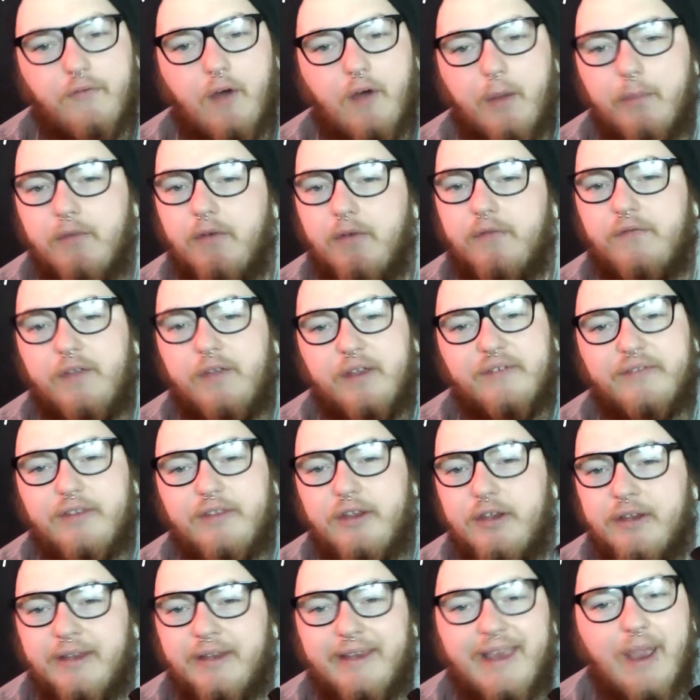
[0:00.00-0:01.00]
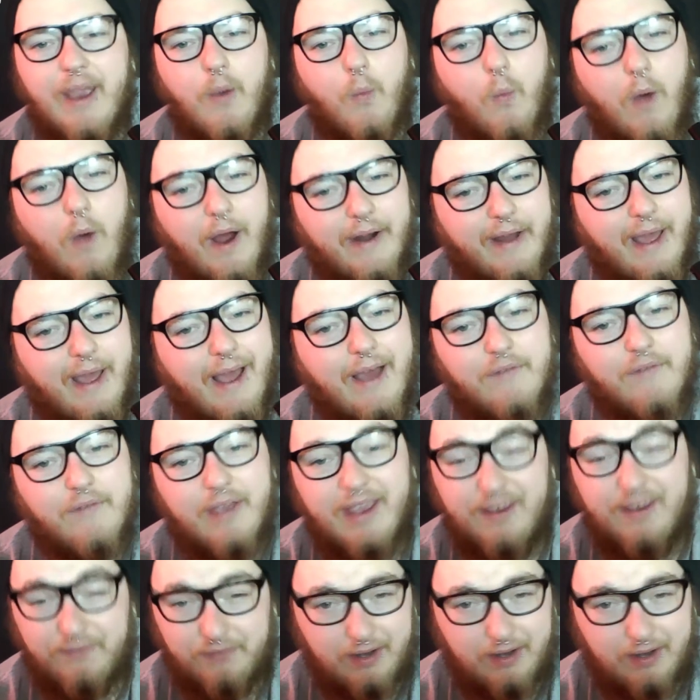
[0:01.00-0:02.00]
I find with a 50 you can get one
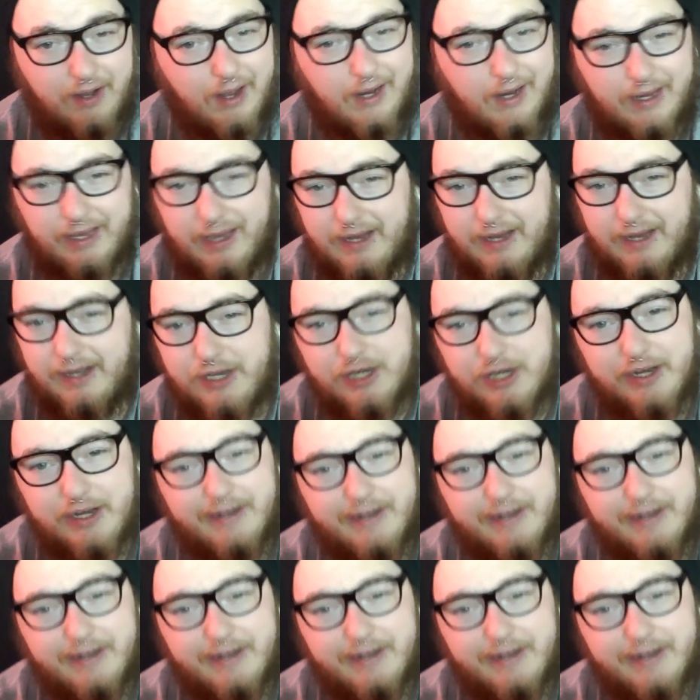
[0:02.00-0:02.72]
out of it if you're lucky,